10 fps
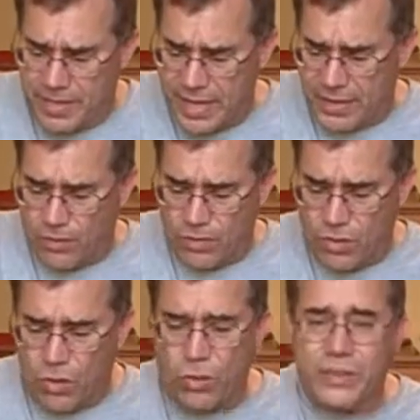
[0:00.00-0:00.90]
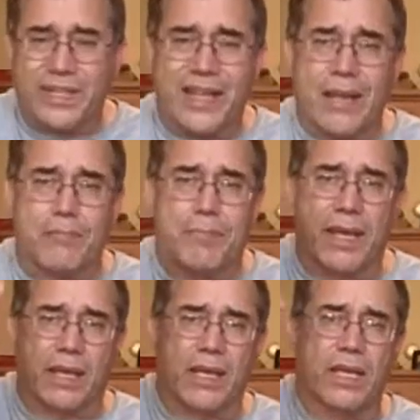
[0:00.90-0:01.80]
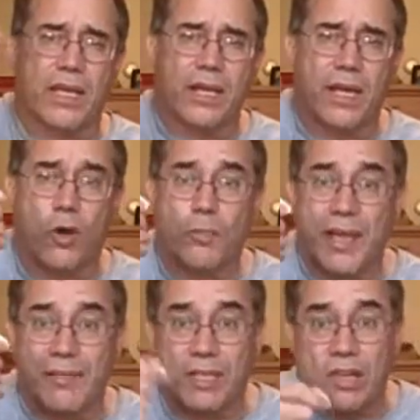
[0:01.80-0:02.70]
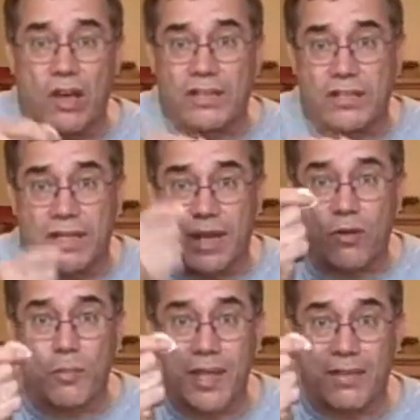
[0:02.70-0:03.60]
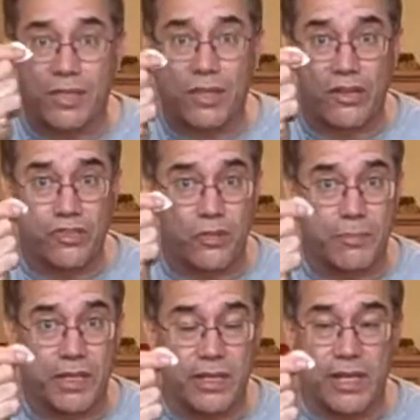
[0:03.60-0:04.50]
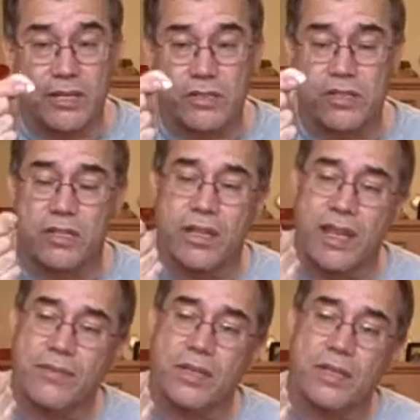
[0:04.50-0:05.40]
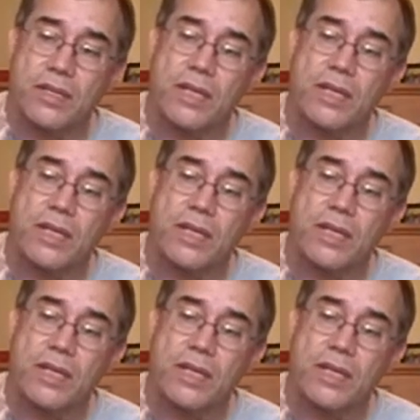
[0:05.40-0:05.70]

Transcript: Now, holding that pick, I hope you haven't lost it. I hope you haven't lost your pick yet and you still have it.